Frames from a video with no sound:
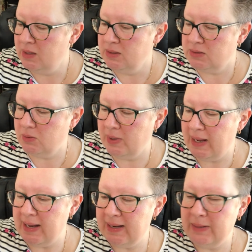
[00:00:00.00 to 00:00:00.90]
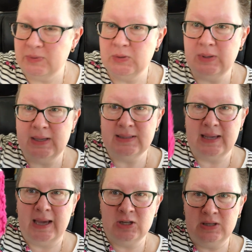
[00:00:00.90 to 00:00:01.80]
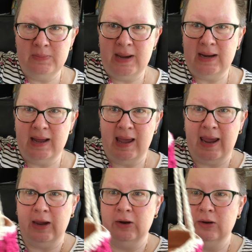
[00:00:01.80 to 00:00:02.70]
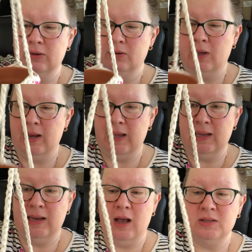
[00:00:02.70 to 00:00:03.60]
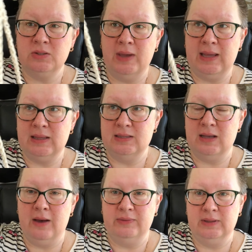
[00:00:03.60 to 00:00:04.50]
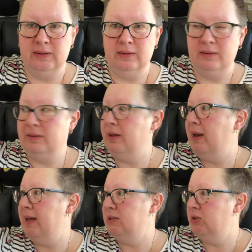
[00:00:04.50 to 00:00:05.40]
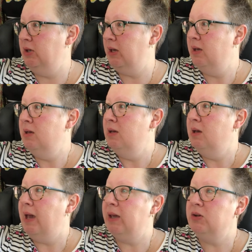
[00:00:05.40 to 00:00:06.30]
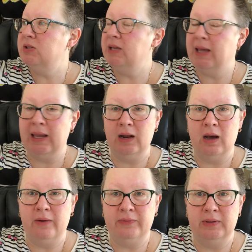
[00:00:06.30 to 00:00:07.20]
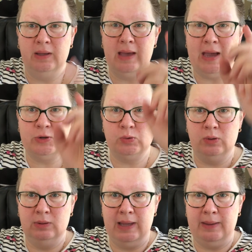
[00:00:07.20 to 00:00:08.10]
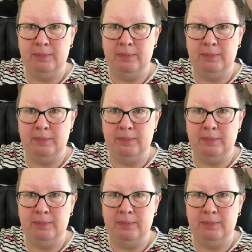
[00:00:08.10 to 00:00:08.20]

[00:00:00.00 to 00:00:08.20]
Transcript: so what I ended up doing is I actually made a hanger, and I can also hang this off the S hook. I can just hang it off the actual like